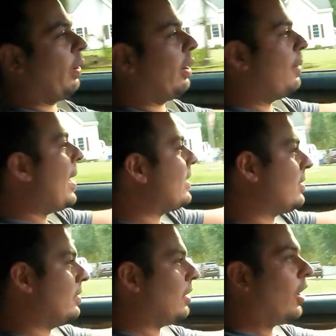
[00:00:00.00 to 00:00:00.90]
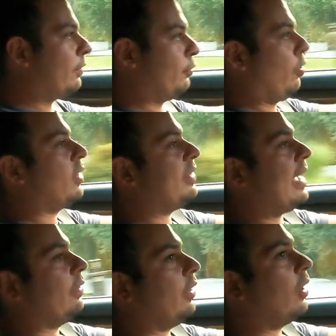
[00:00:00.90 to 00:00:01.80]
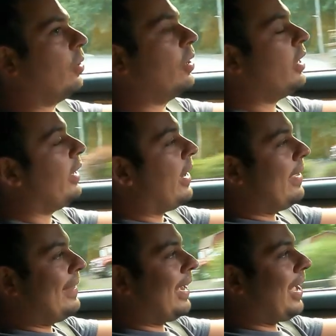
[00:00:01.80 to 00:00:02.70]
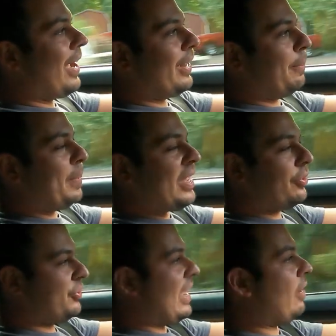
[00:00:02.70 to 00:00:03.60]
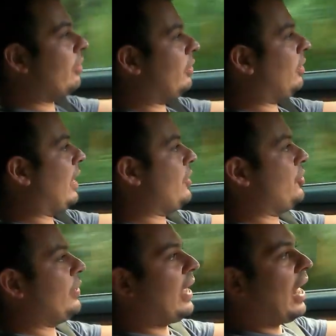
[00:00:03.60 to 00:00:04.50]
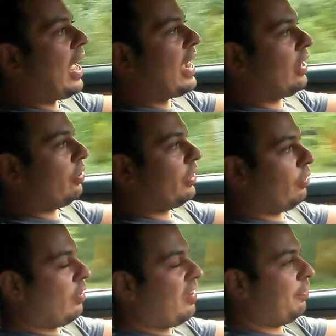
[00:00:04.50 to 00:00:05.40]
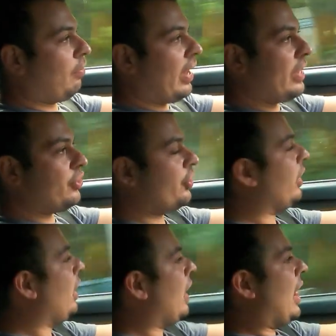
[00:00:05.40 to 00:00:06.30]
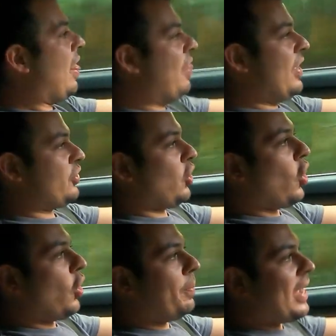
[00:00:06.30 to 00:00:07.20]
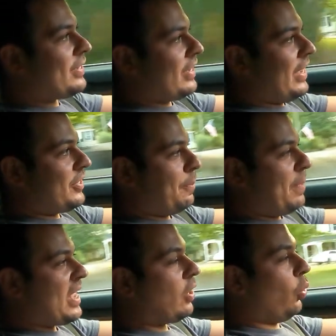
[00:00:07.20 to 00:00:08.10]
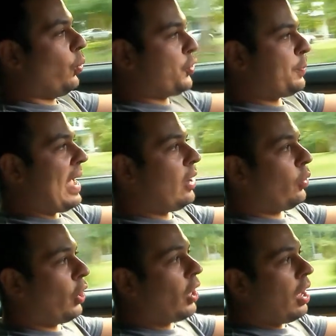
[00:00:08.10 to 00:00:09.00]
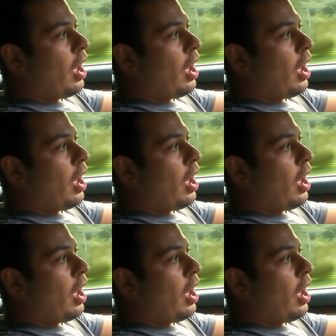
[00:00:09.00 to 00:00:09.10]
where it makes a ton of grunt down low and then kind of peters out as you get higher in the rev range. This car makes its peak horsepower